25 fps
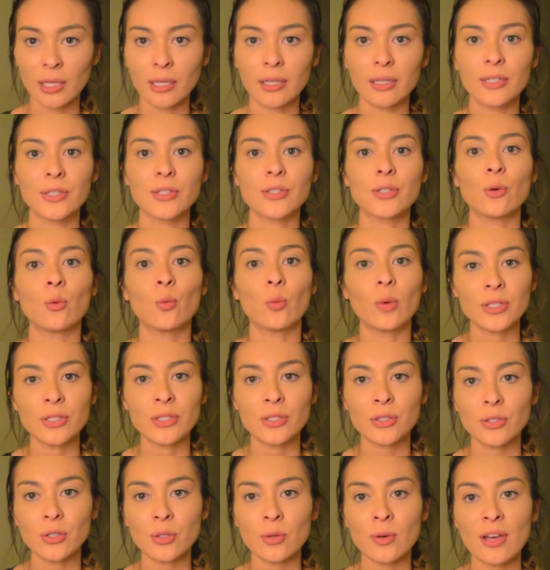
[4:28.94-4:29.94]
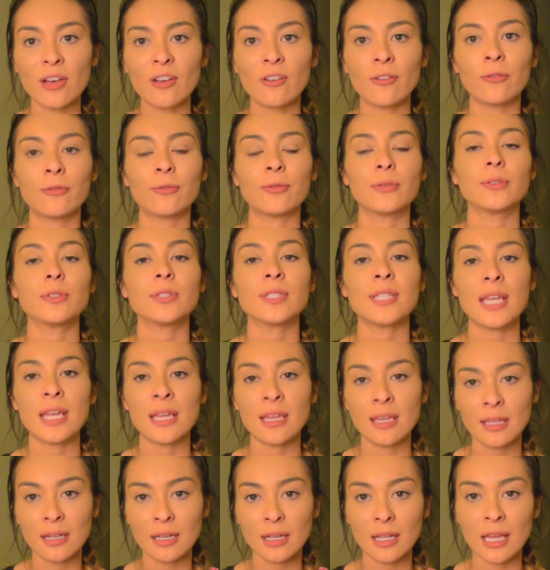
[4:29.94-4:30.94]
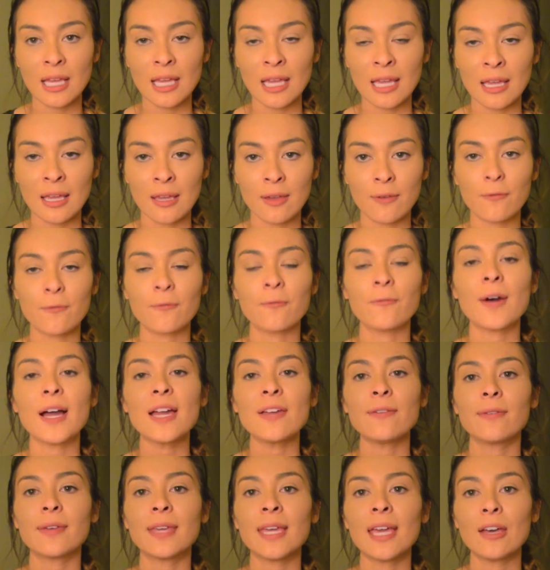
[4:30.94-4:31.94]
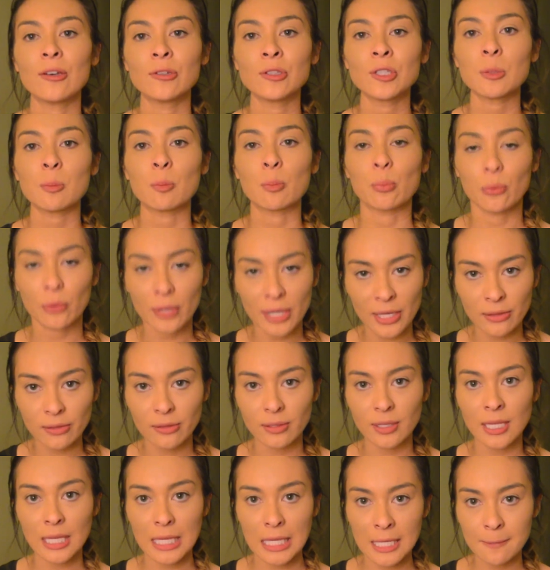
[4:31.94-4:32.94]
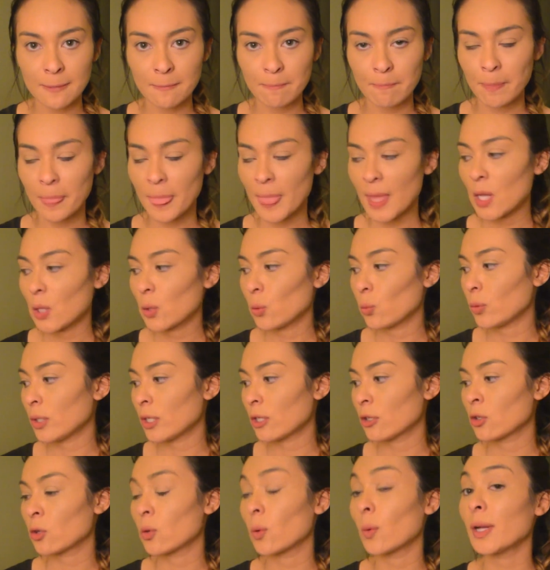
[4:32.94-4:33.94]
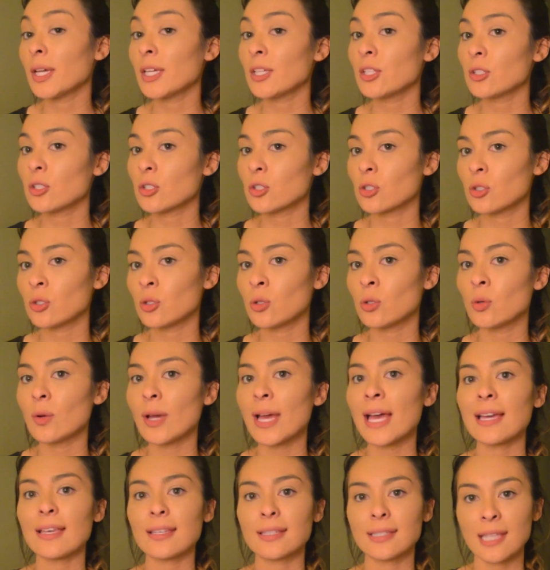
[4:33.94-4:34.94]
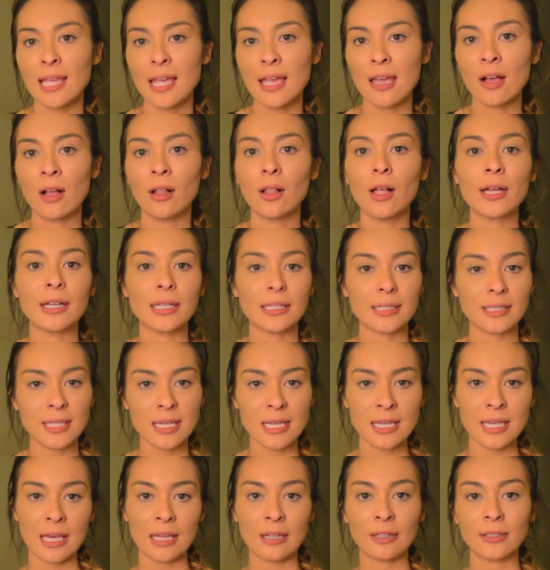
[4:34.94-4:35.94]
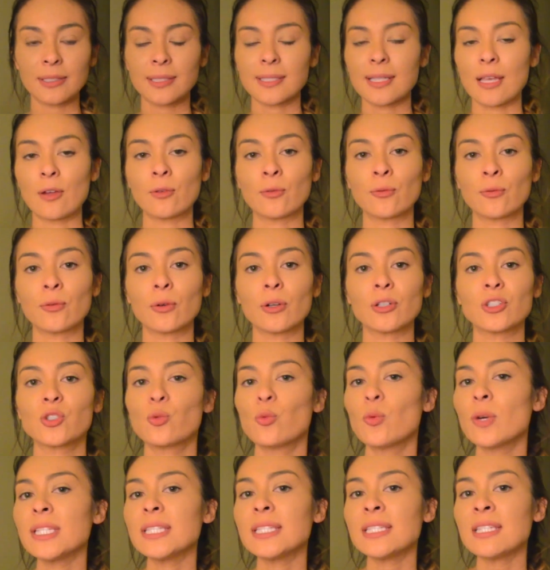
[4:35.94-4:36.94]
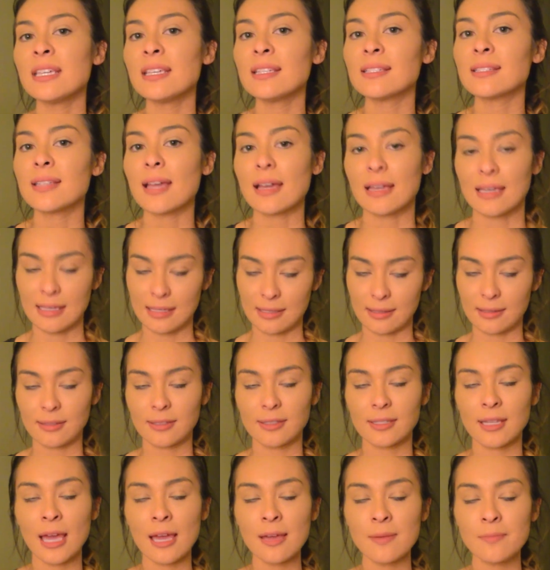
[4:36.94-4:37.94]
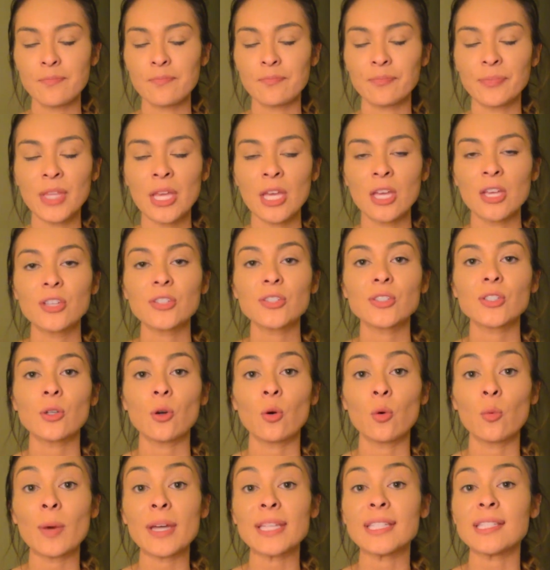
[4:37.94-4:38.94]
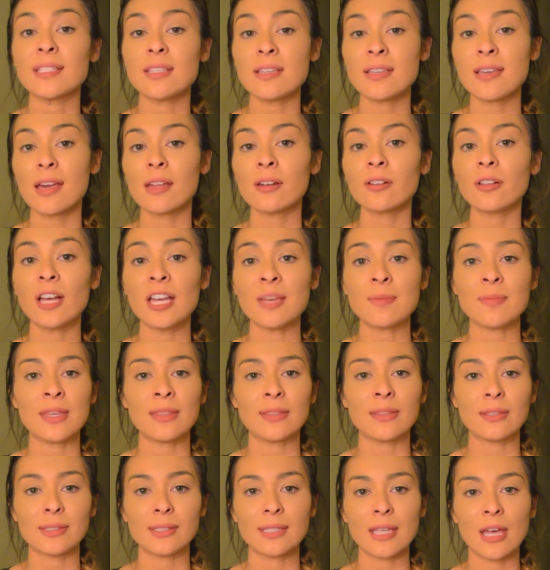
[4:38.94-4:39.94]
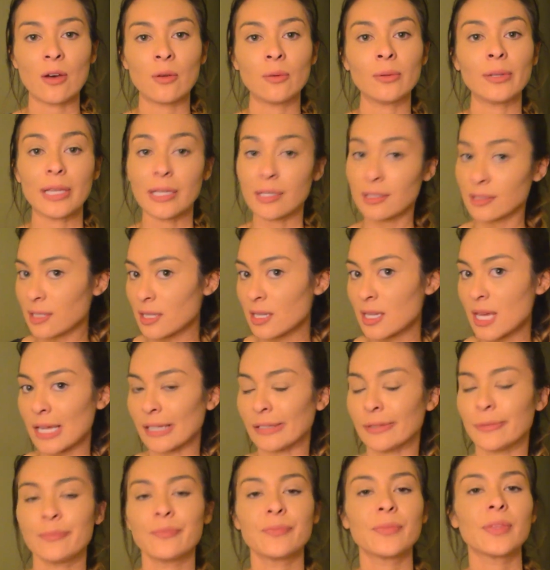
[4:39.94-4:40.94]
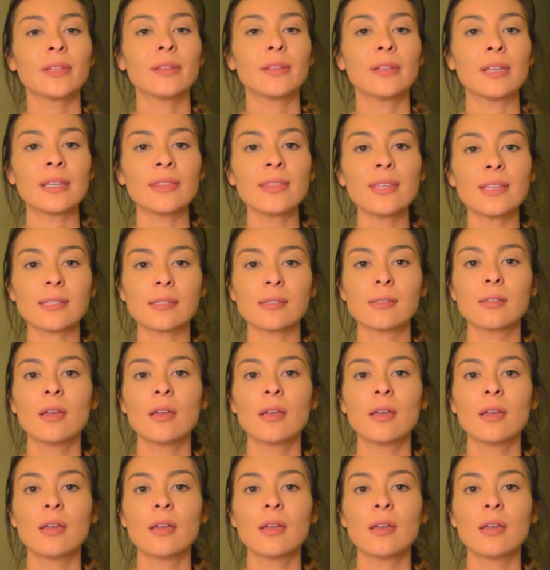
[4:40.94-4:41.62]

So once you have taken a 5 count breath in, we are going to exhale on a tea kettle sound for 20 seconds, okay? So by tea kettle, I mean the sound like a tea kettle, like this.